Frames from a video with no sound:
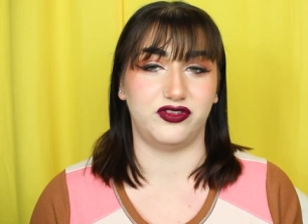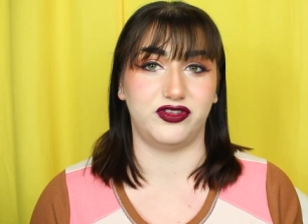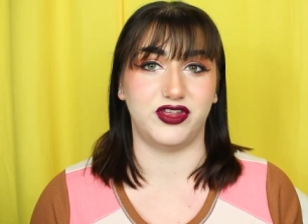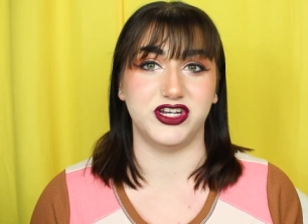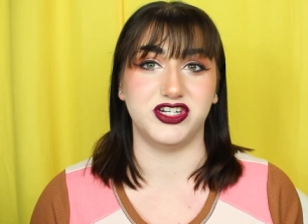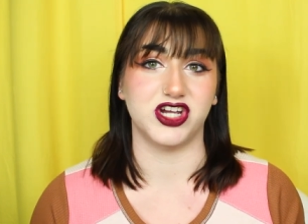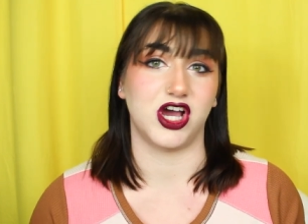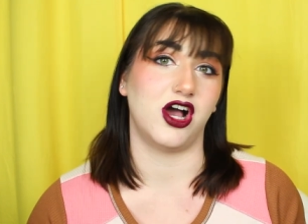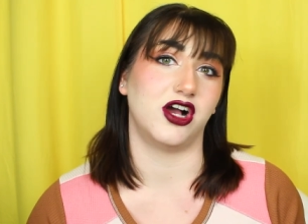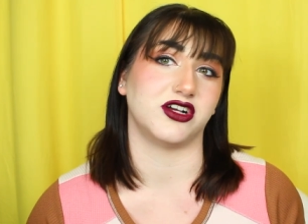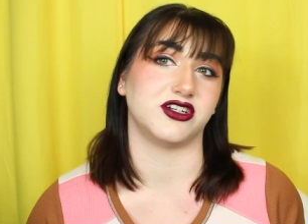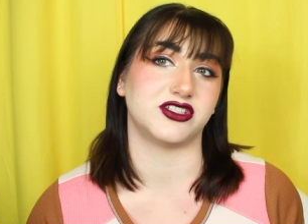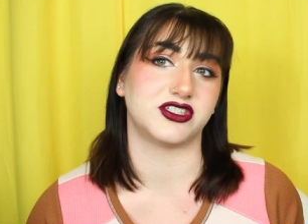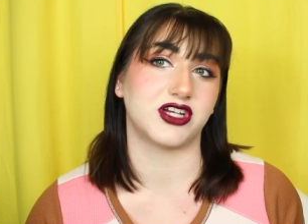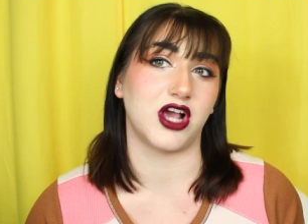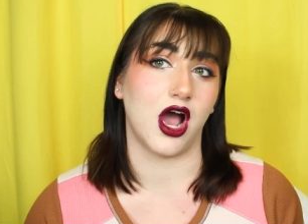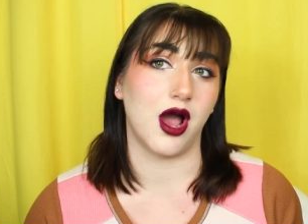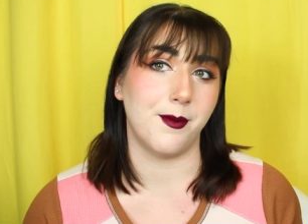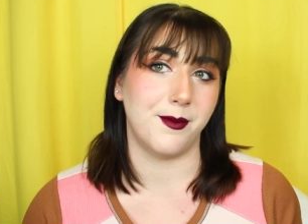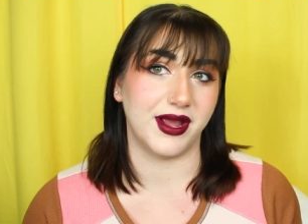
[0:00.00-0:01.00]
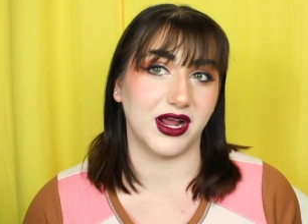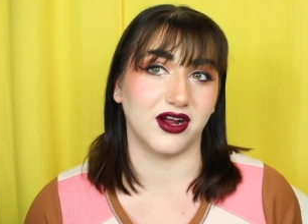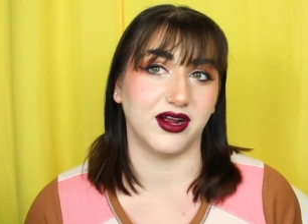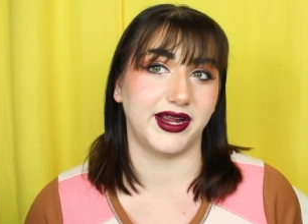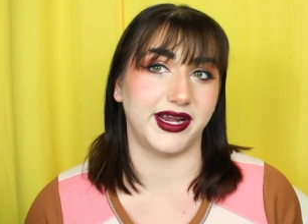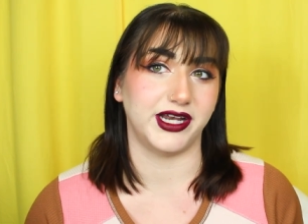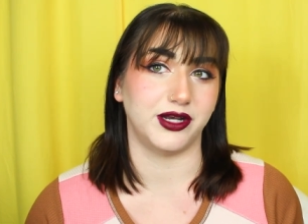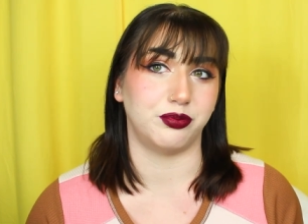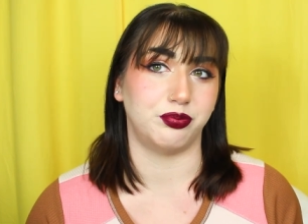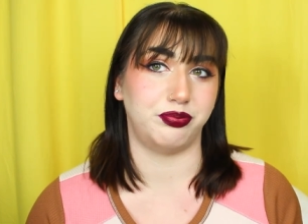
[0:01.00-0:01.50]
the dogs got
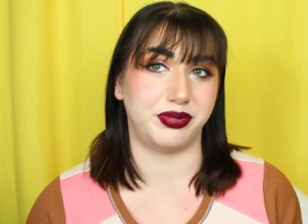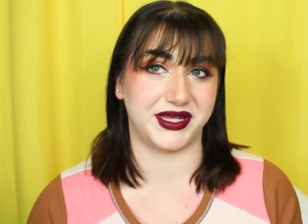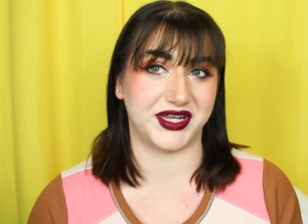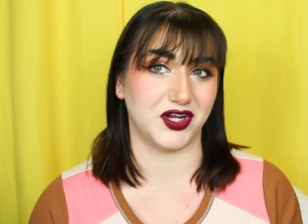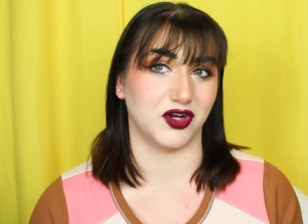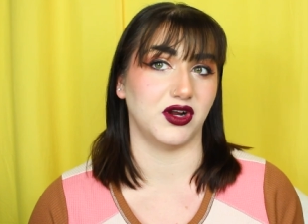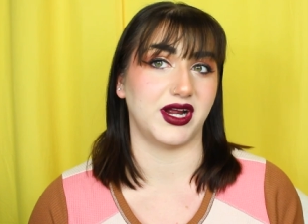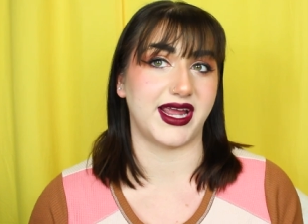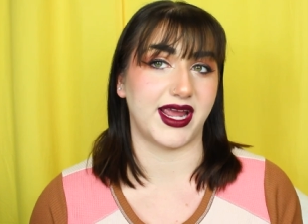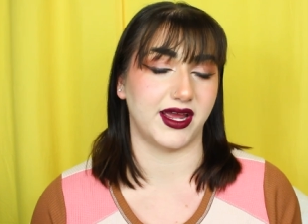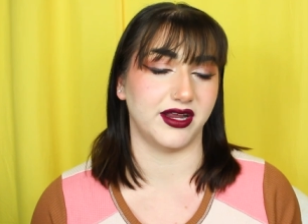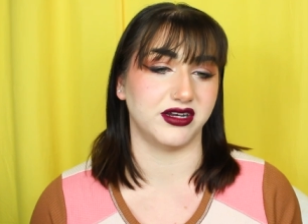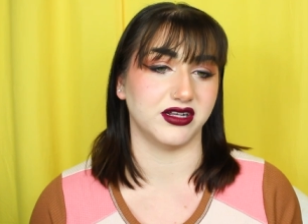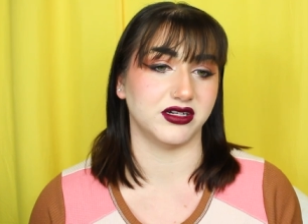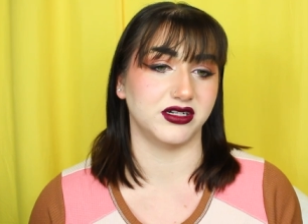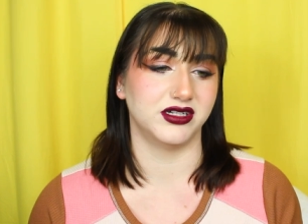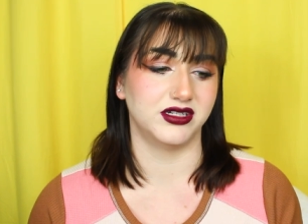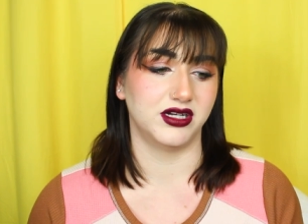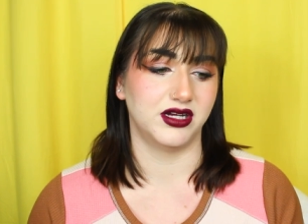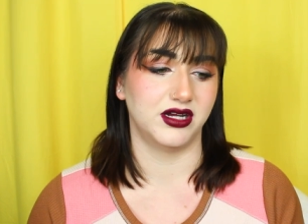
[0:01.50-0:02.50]
married, period.